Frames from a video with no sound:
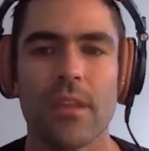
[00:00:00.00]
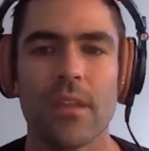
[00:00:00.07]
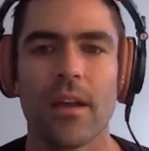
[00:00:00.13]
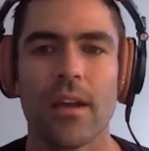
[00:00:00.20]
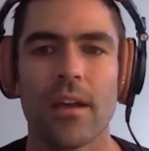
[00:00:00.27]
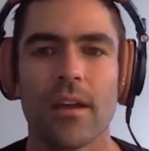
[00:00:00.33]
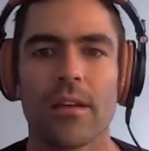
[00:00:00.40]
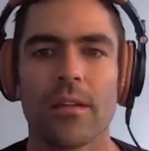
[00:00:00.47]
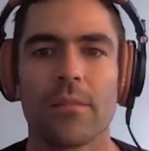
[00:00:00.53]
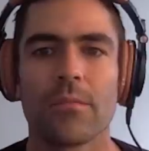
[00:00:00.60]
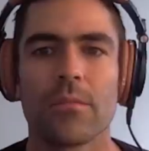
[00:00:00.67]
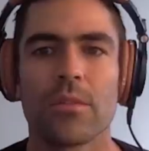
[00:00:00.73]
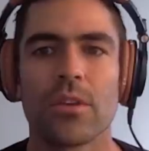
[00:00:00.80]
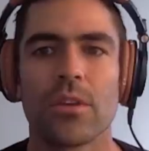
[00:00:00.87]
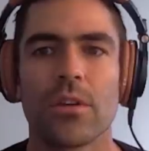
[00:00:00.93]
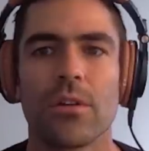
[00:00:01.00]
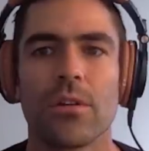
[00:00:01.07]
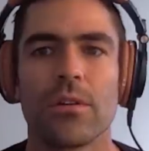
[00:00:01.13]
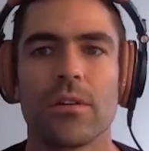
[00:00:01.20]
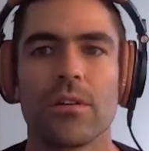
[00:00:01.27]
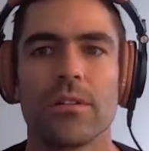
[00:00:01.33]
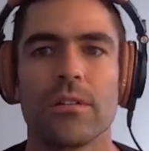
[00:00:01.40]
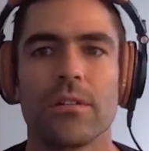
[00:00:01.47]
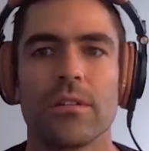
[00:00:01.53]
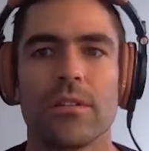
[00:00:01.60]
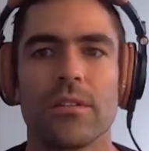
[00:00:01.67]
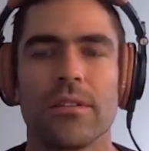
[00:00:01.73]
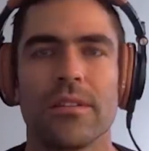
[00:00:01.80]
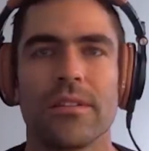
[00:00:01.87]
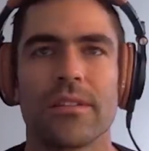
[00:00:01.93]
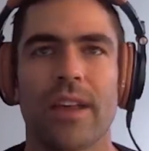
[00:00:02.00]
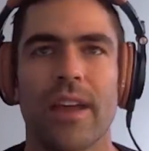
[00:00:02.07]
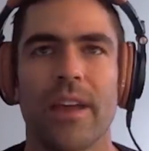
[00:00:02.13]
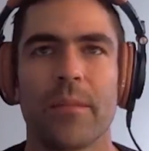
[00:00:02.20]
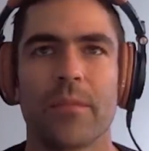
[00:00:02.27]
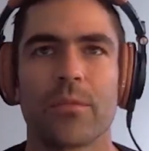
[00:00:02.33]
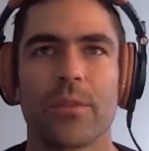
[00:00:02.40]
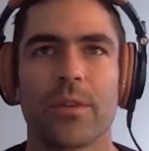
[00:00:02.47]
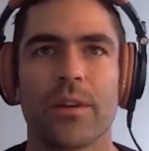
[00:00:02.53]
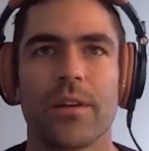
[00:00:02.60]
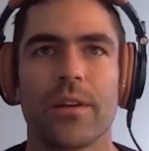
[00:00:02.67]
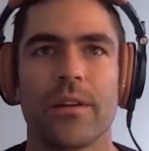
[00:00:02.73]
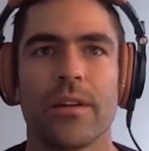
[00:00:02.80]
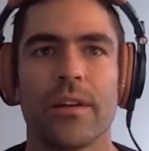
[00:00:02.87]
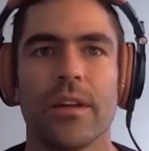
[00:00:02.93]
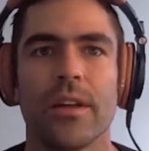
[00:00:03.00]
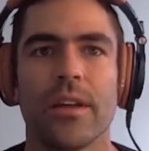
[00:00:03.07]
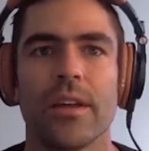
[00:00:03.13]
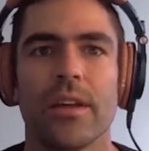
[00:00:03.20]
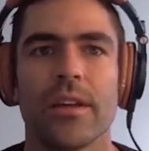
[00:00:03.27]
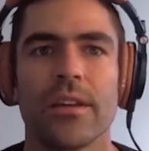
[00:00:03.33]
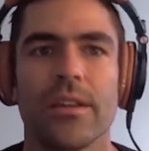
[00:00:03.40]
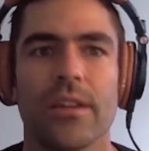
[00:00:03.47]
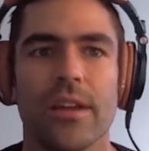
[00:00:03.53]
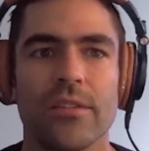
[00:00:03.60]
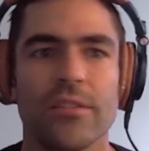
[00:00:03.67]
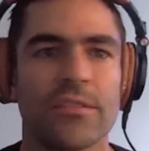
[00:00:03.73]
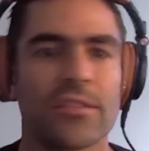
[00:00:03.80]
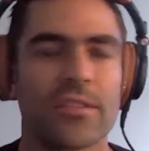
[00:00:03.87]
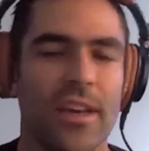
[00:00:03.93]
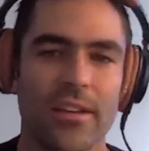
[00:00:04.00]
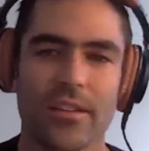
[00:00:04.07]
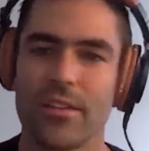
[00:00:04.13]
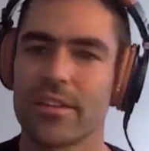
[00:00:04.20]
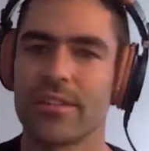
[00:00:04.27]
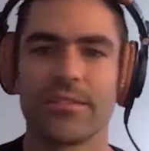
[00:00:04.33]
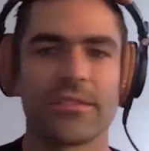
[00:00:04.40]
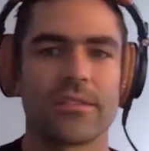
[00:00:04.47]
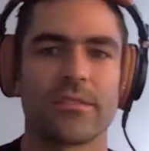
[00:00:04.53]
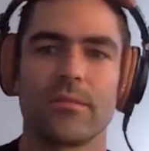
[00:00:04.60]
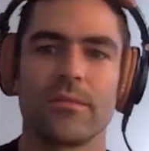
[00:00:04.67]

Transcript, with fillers: The times where I was just kind of looking.